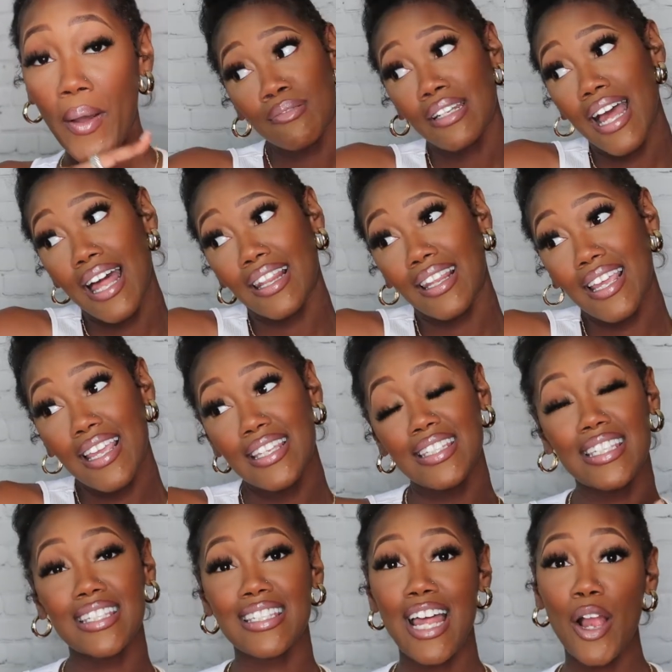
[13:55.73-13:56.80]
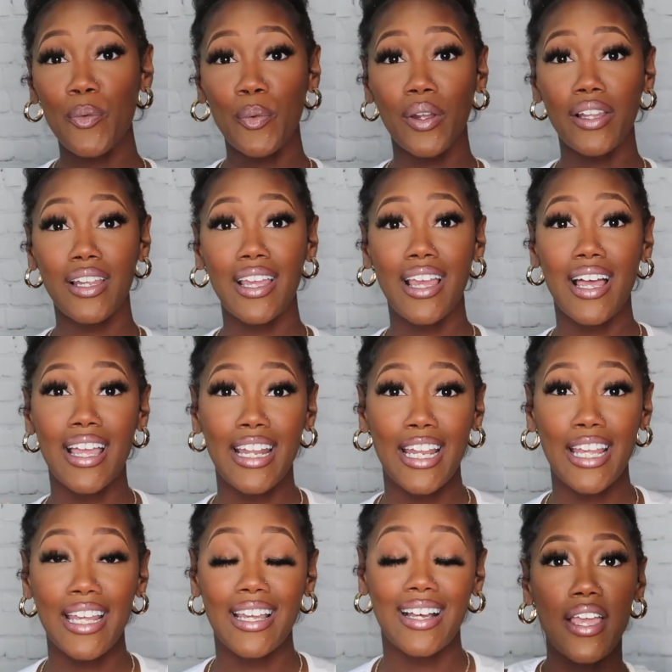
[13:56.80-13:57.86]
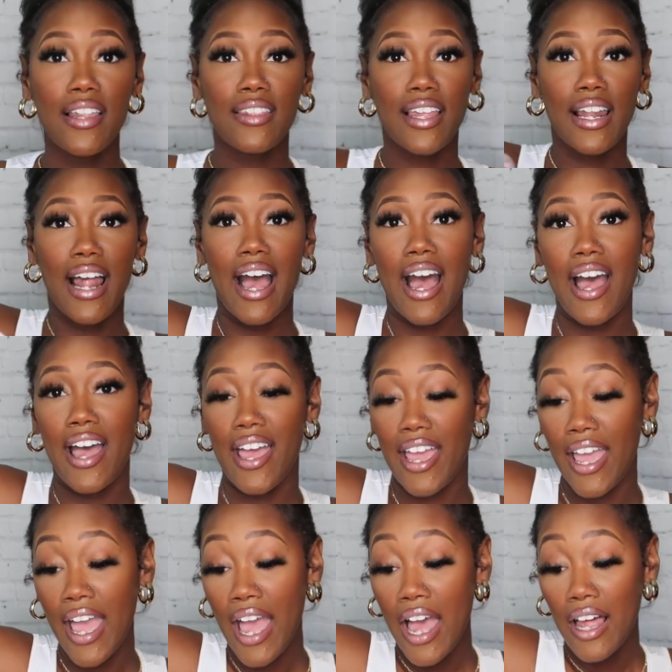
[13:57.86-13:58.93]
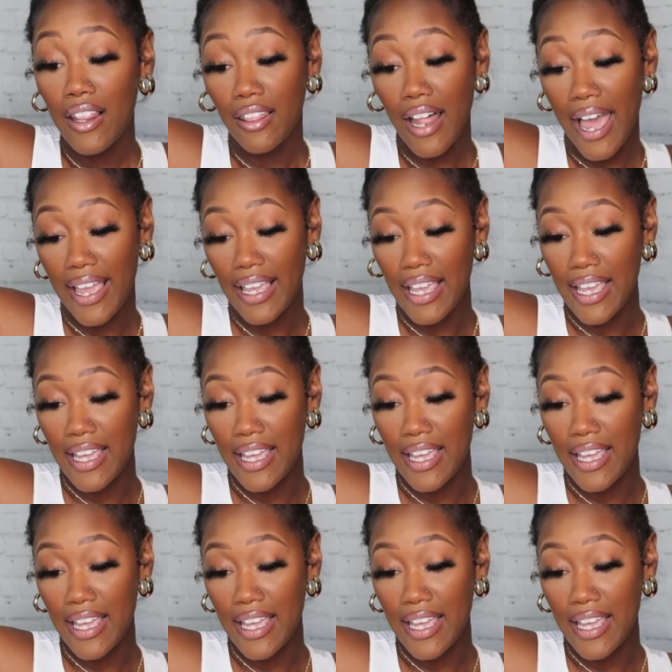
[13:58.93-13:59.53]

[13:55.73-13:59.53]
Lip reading: Last but not least, it's not really anything that I like,